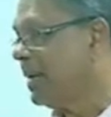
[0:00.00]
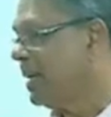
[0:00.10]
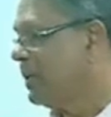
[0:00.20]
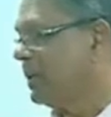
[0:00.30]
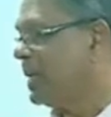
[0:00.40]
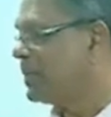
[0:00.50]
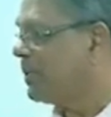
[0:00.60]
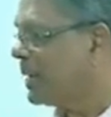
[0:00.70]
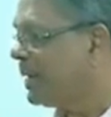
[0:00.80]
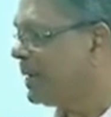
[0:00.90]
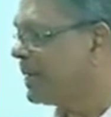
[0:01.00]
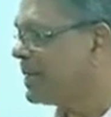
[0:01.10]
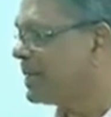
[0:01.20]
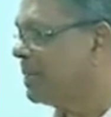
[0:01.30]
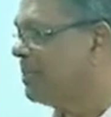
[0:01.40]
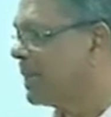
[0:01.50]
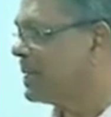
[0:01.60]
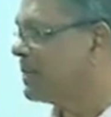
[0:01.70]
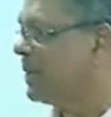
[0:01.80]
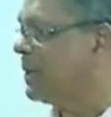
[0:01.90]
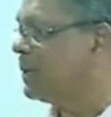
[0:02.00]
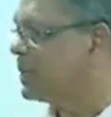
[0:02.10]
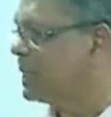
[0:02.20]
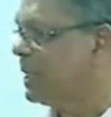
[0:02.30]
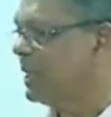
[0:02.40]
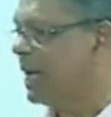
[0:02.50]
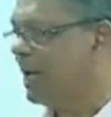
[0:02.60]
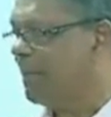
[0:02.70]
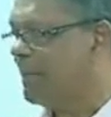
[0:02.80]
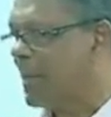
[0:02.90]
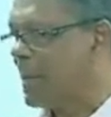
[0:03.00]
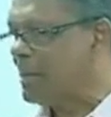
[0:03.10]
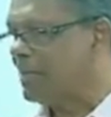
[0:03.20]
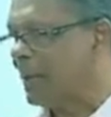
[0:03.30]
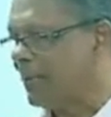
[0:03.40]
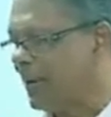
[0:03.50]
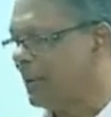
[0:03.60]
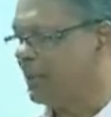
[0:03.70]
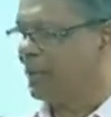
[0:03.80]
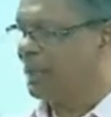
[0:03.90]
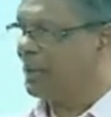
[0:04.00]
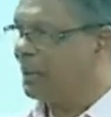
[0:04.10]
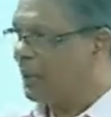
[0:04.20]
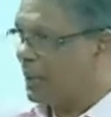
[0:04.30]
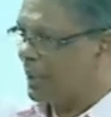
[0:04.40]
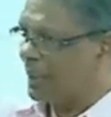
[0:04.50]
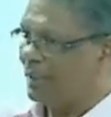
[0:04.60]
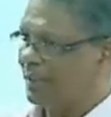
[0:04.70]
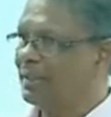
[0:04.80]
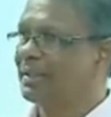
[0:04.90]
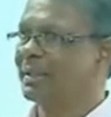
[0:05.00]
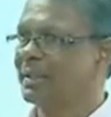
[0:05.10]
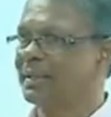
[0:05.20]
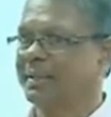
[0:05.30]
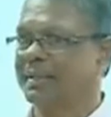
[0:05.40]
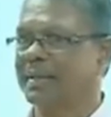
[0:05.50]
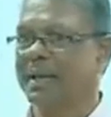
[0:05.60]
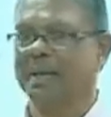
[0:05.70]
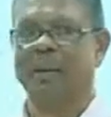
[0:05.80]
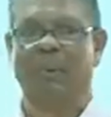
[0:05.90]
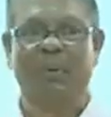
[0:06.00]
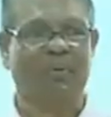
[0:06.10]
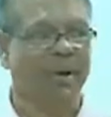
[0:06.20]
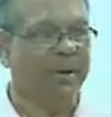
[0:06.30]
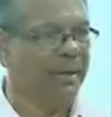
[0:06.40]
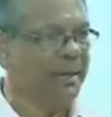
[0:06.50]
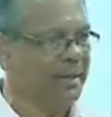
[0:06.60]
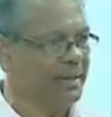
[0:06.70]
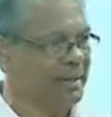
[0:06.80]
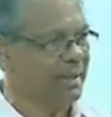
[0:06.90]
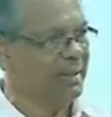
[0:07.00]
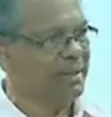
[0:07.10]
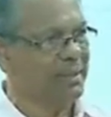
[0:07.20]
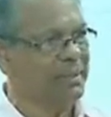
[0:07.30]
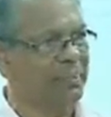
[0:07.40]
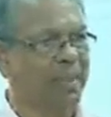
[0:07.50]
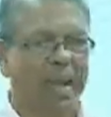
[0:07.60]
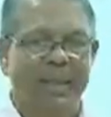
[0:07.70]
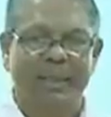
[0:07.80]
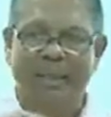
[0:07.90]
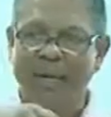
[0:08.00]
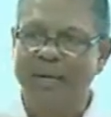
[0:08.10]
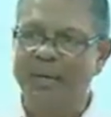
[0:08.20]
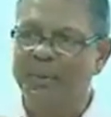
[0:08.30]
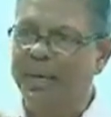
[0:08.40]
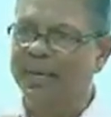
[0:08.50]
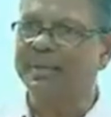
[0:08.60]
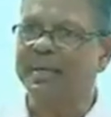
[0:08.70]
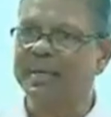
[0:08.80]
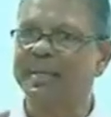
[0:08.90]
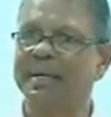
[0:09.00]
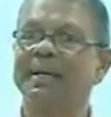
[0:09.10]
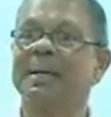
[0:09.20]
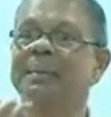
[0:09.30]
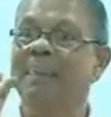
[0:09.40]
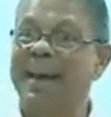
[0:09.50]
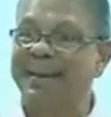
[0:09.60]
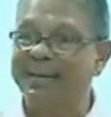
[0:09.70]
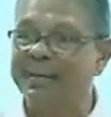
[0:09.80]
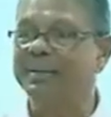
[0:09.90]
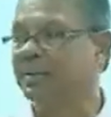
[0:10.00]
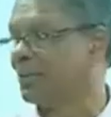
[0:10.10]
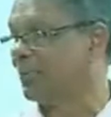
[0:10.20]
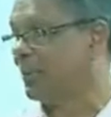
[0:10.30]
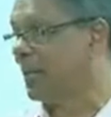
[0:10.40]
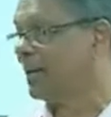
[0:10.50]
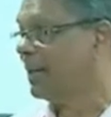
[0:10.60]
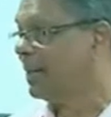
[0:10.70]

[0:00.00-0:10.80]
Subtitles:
I know that's very interesting, because when you see that, when you see all these instances, like couple of hundred instances, then you can see certain patterns of that.